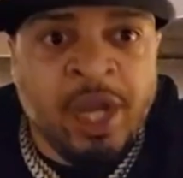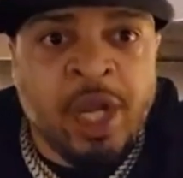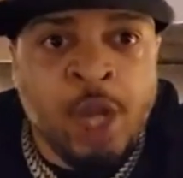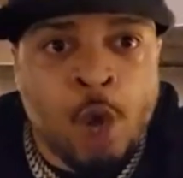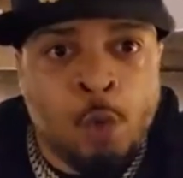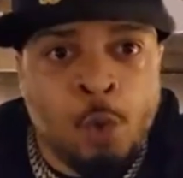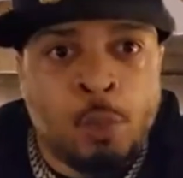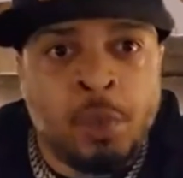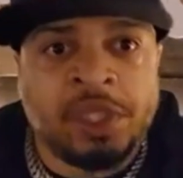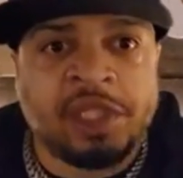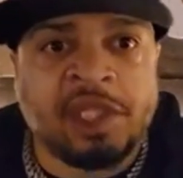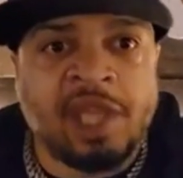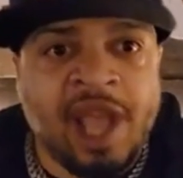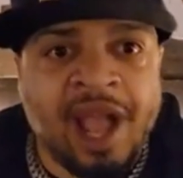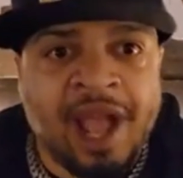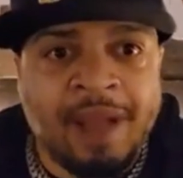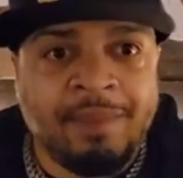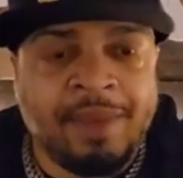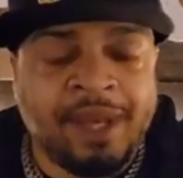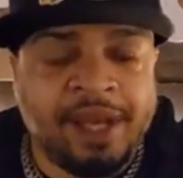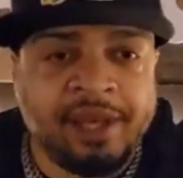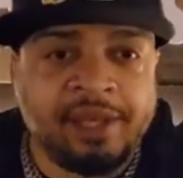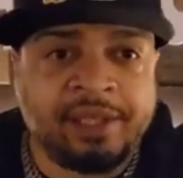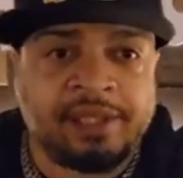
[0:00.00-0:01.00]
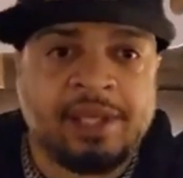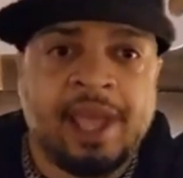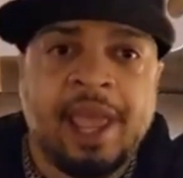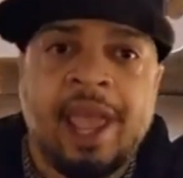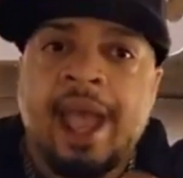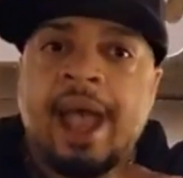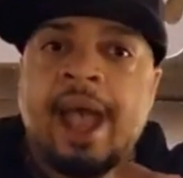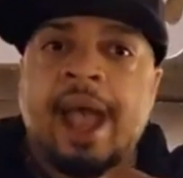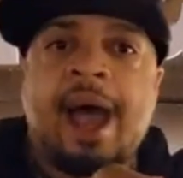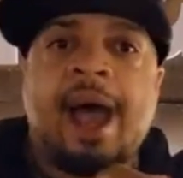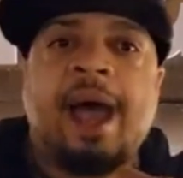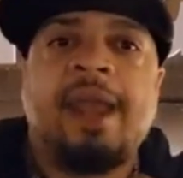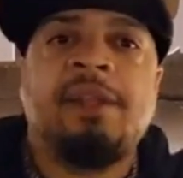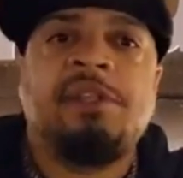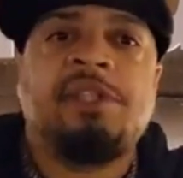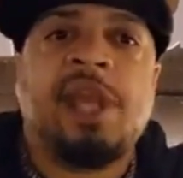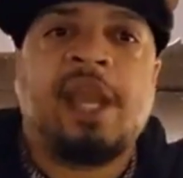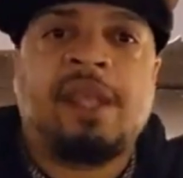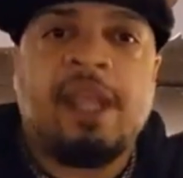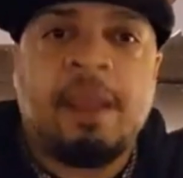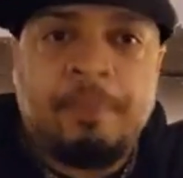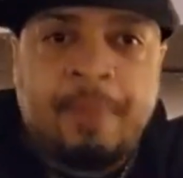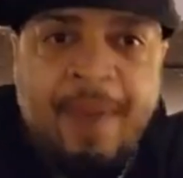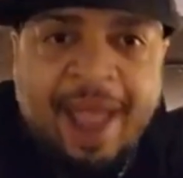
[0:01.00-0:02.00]
we know what time it is. How did
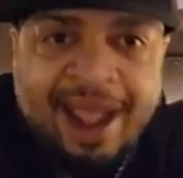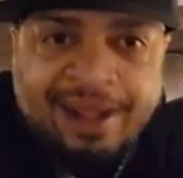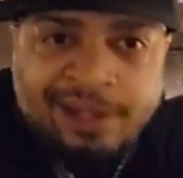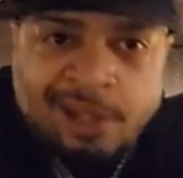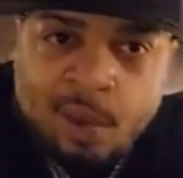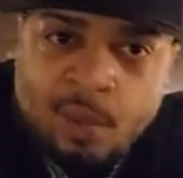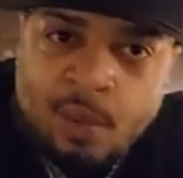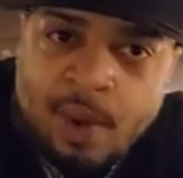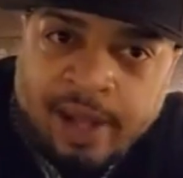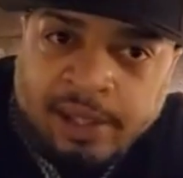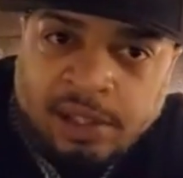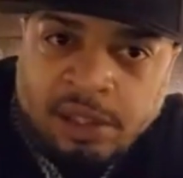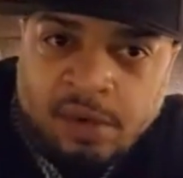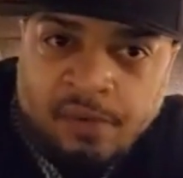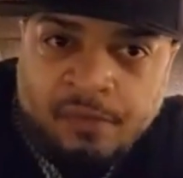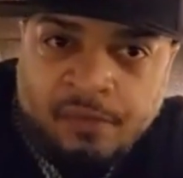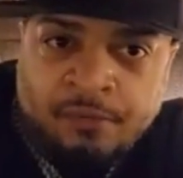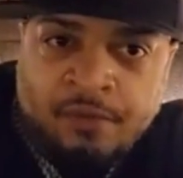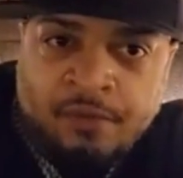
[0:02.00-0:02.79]
y'all get back to watching